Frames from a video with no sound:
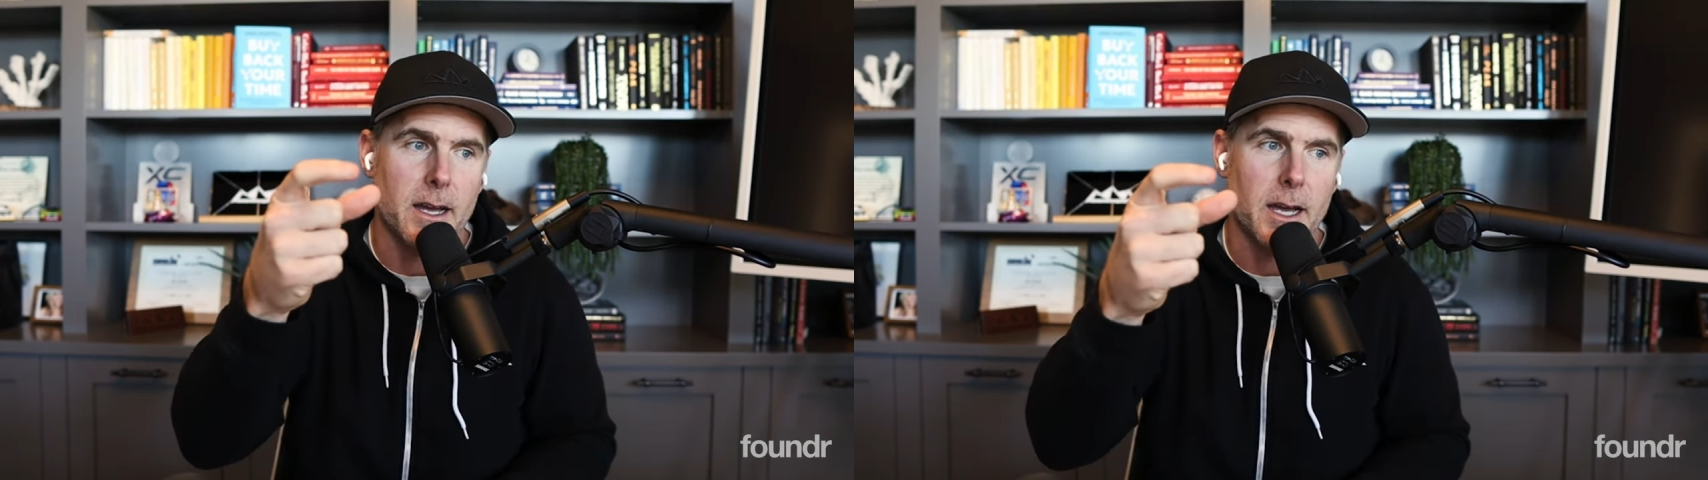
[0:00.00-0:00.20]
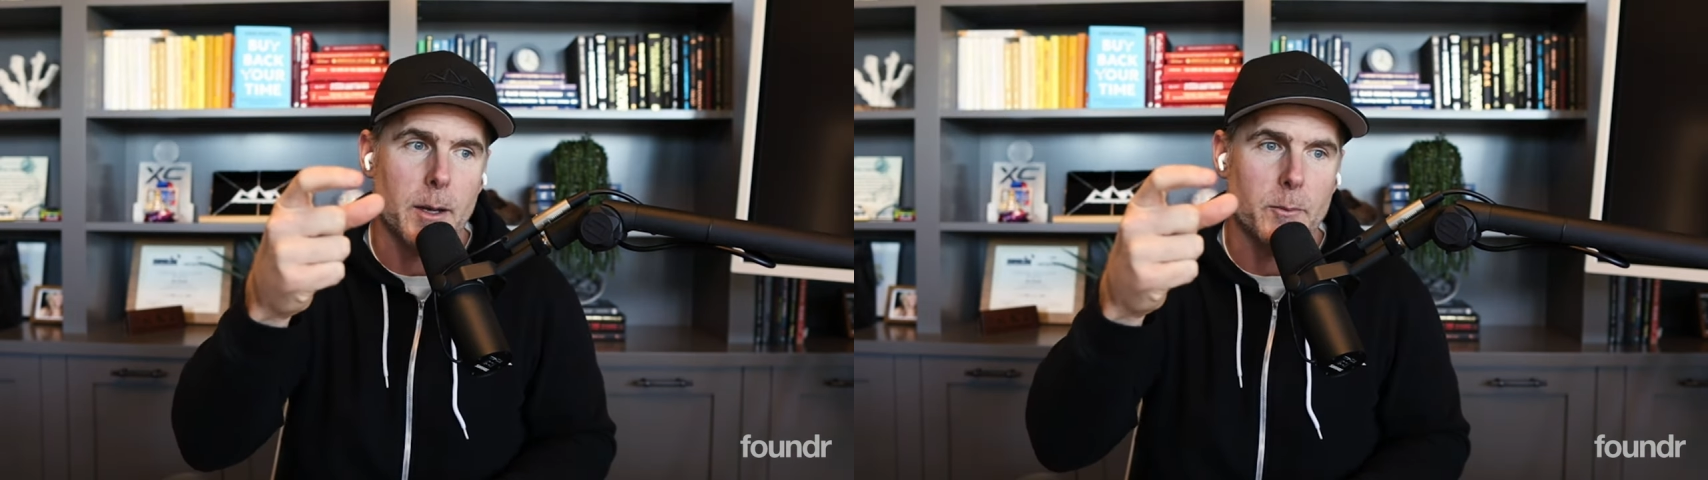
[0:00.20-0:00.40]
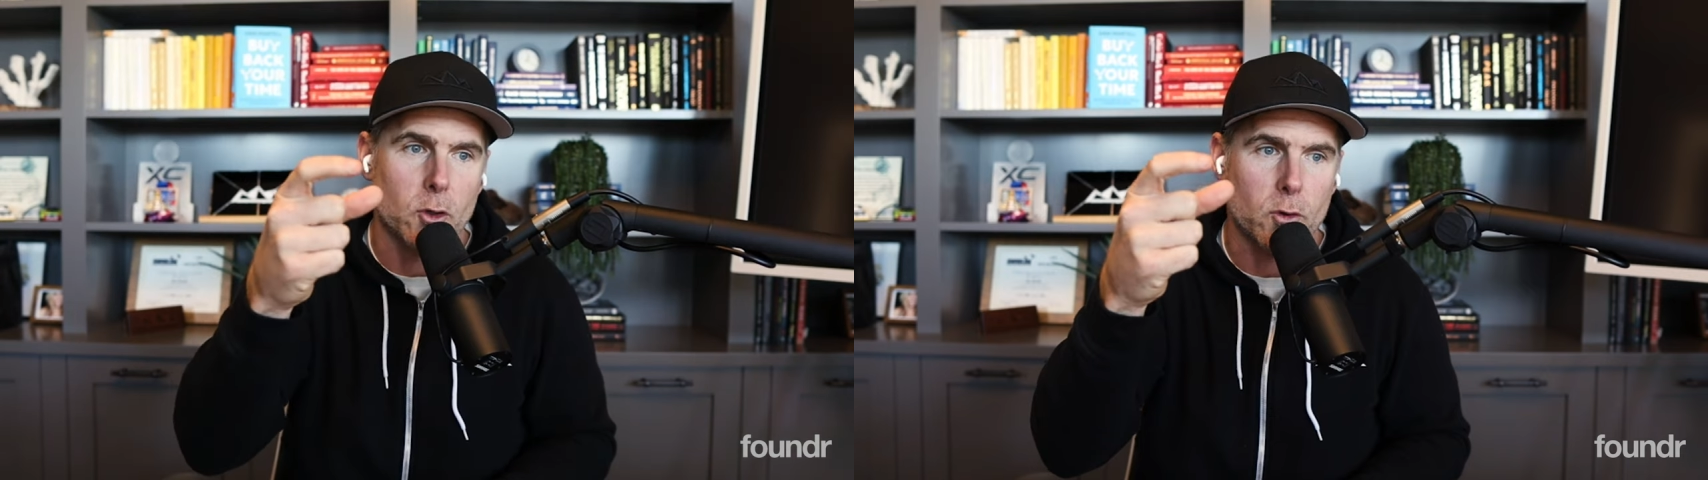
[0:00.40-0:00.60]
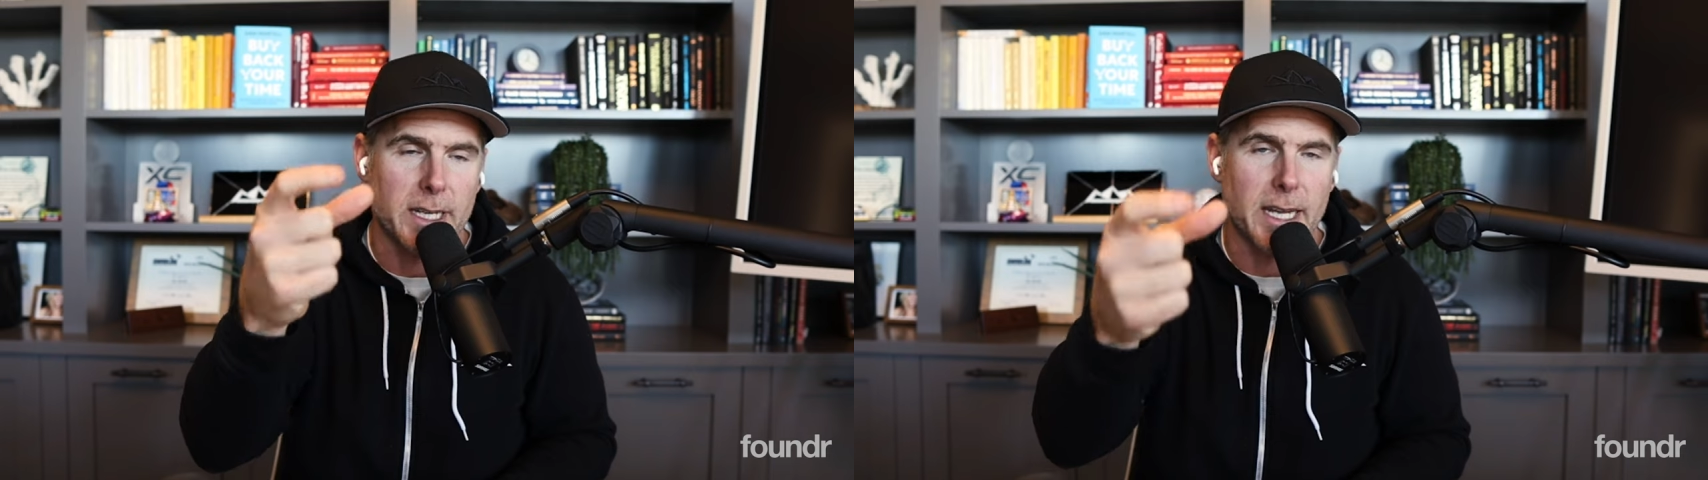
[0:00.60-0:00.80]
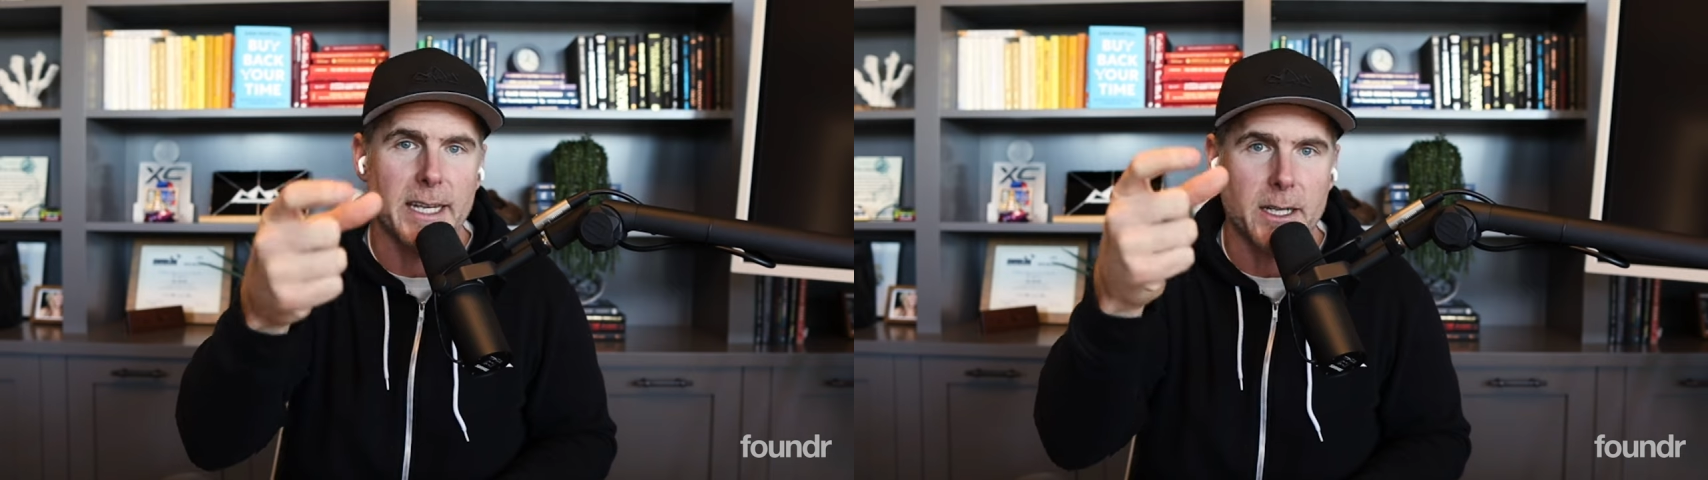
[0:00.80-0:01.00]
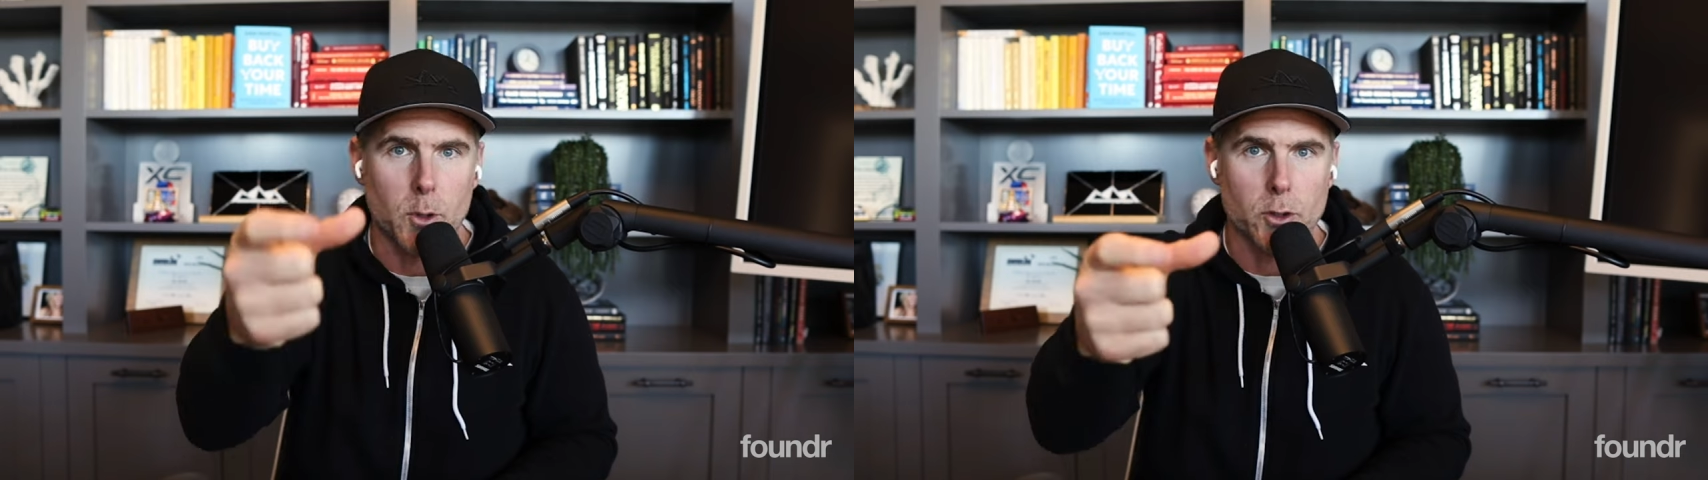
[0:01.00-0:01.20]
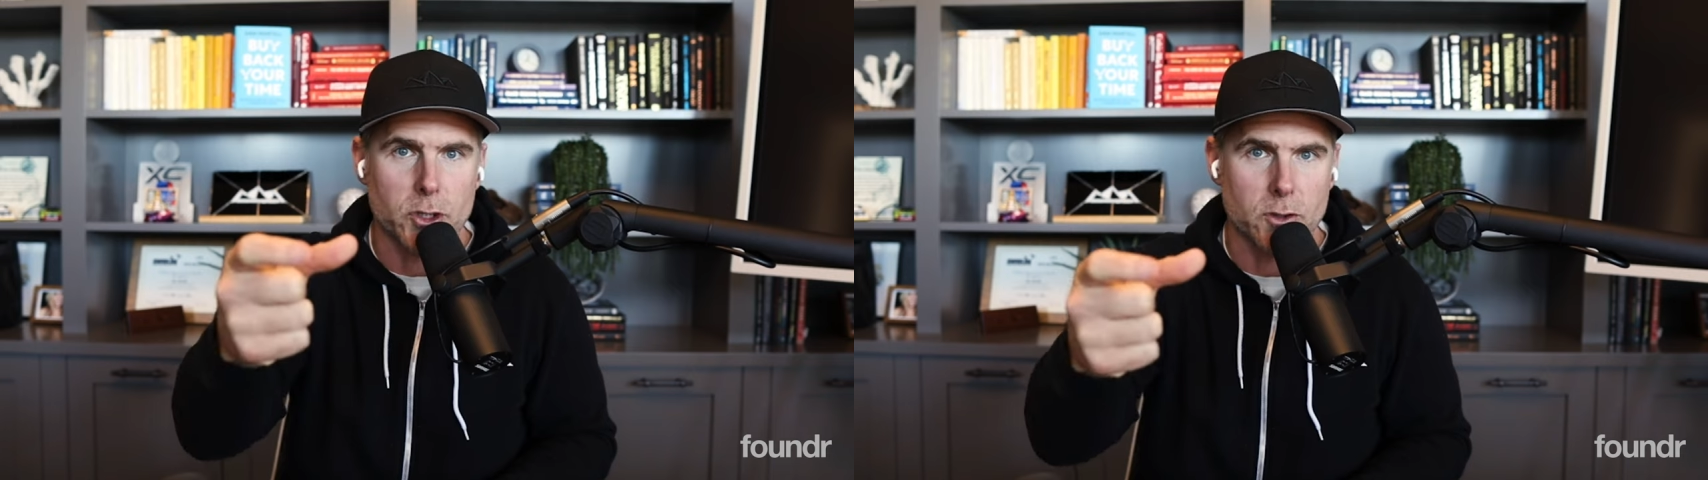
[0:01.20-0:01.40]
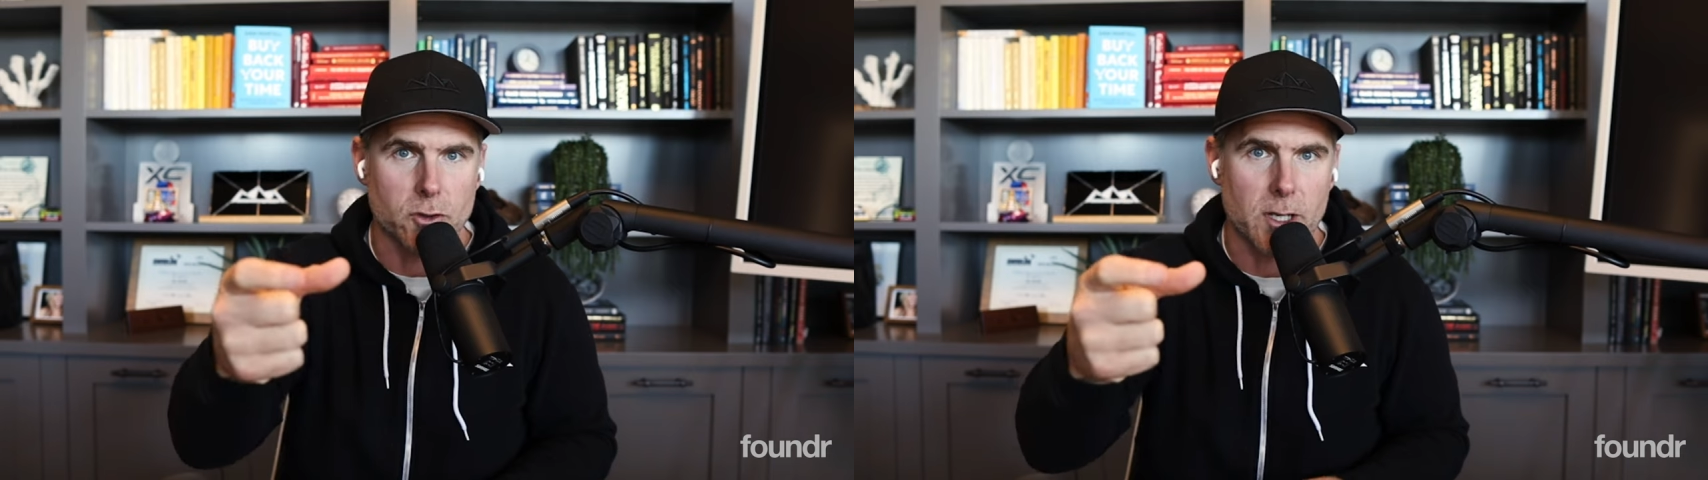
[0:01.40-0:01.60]
I'm creating
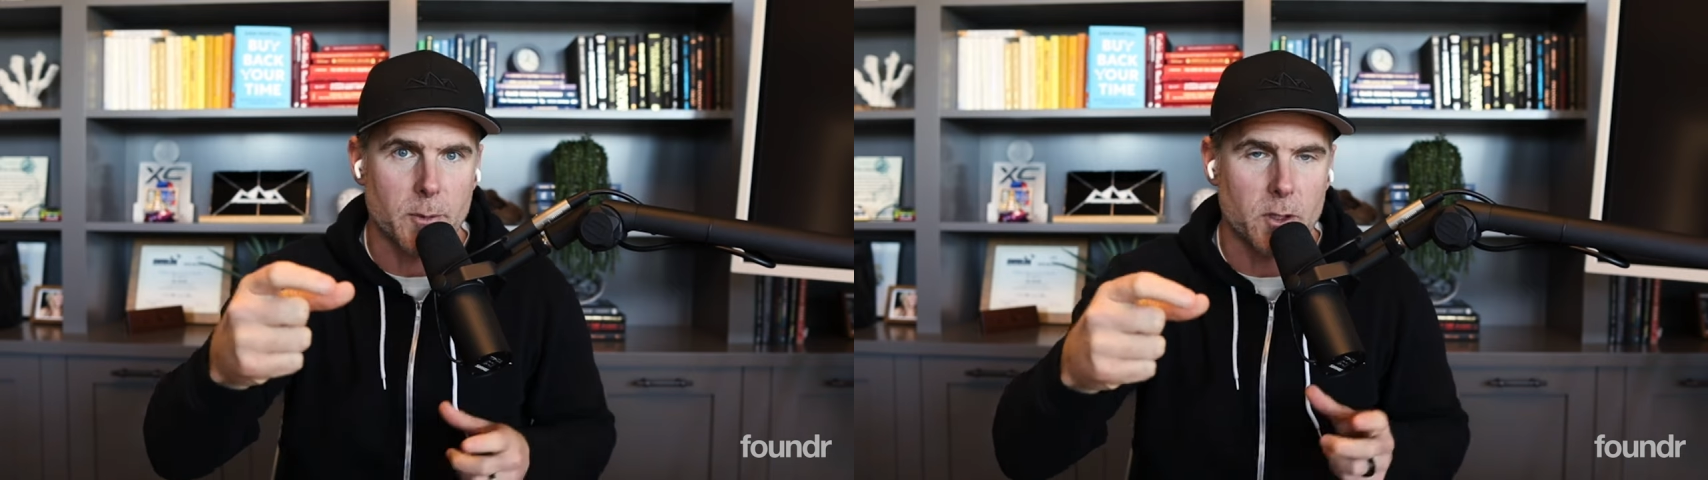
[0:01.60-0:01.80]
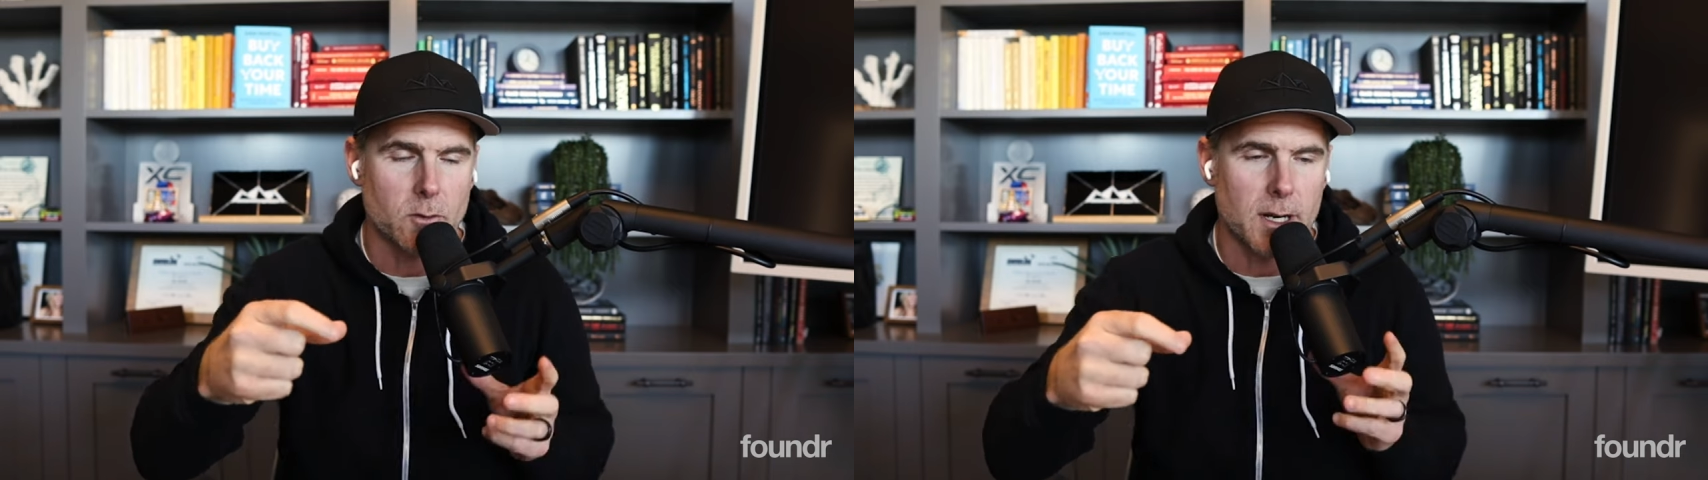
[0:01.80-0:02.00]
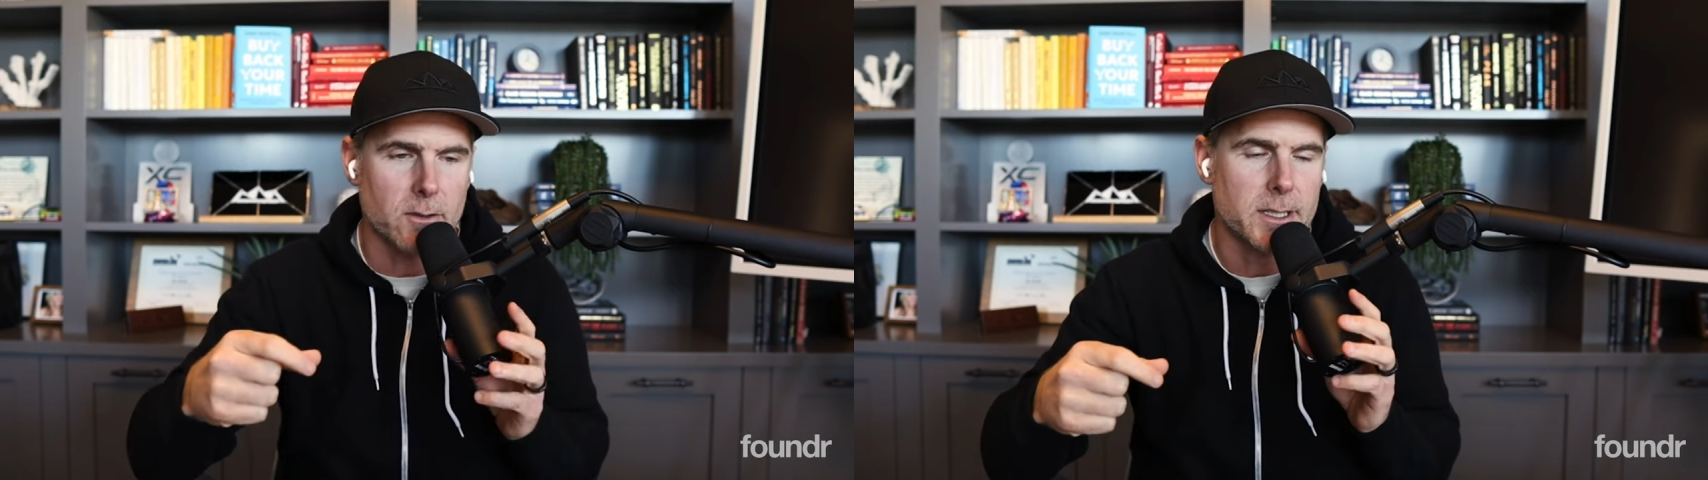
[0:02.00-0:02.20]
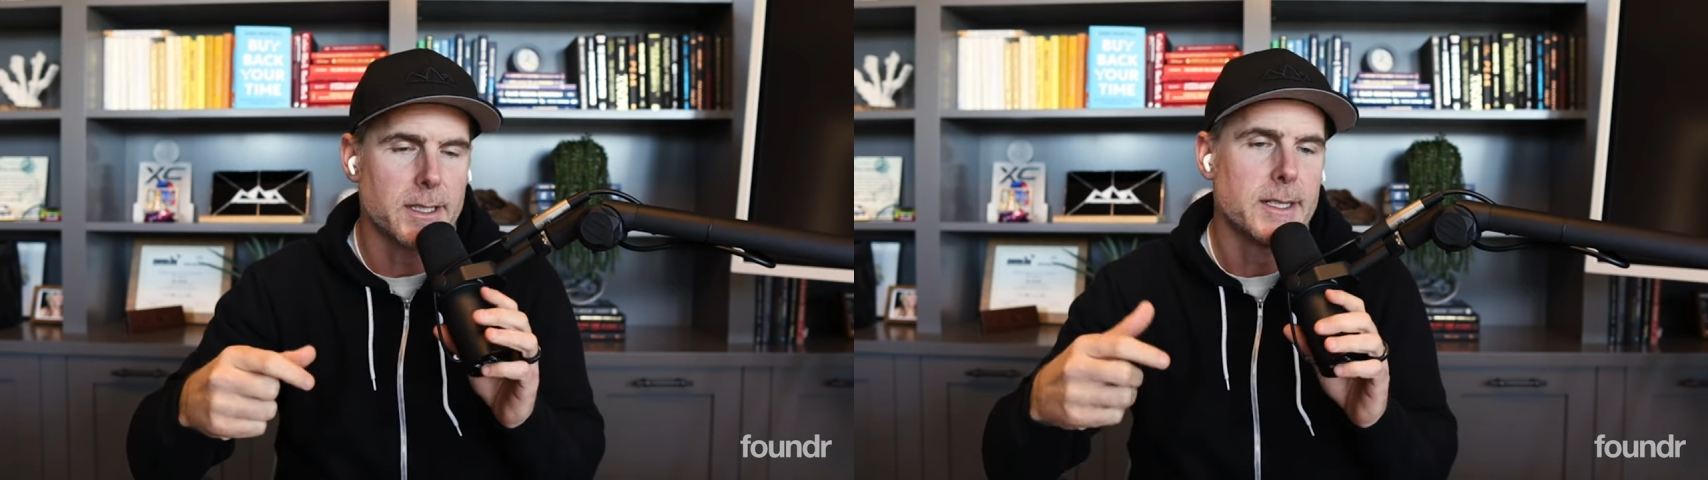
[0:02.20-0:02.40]
emotional shrapnel around,